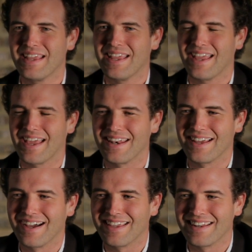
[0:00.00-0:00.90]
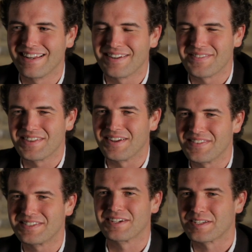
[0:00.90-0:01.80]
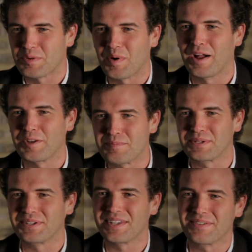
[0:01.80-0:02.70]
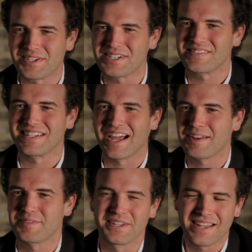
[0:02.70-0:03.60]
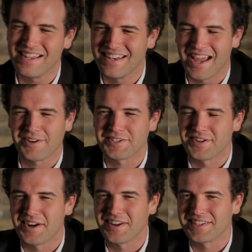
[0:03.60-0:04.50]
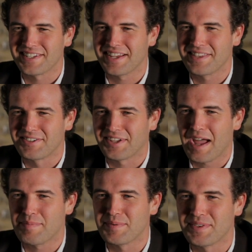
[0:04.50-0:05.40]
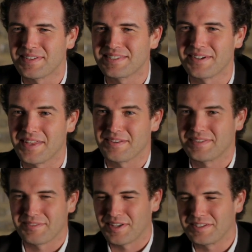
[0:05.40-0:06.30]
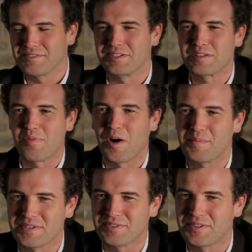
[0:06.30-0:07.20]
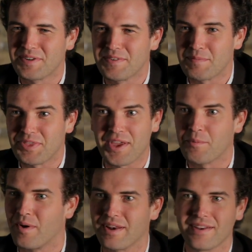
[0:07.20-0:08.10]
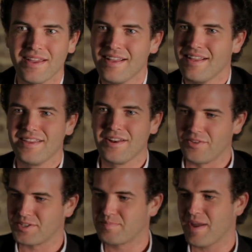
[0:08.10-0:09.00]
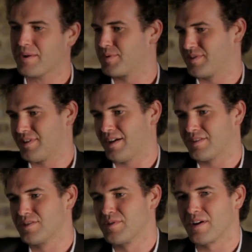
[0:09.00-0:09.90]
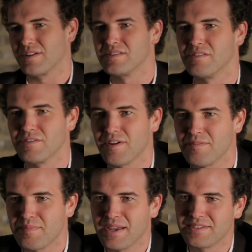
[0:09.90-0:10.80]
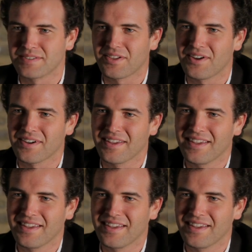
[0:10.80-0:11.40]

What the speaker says: and it ended up, it took us a while to build it, and we shipped it out, but now it's running on site and they're real happy with it. So it's a relatively small piece of equipment, but they wanted, the spec was 275 pages long.